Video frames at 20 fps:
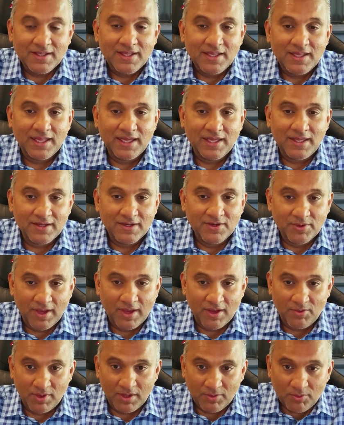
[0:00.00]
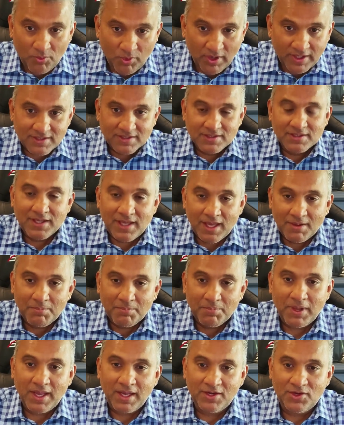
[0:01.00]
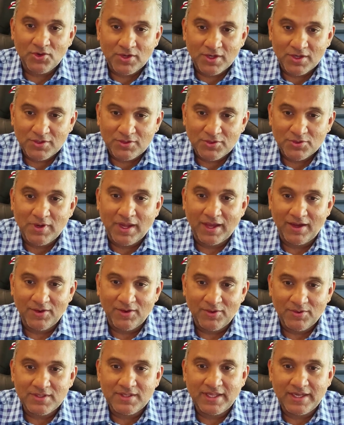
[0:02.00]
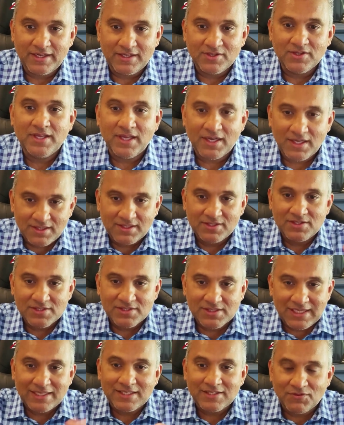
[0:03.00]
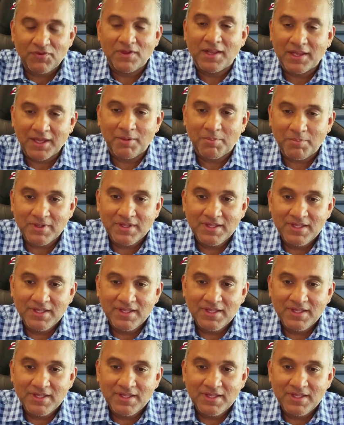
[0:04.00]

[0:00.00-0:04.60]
Like, okay, well, what's the campaign you're going to do now, like, to get the seats filled up?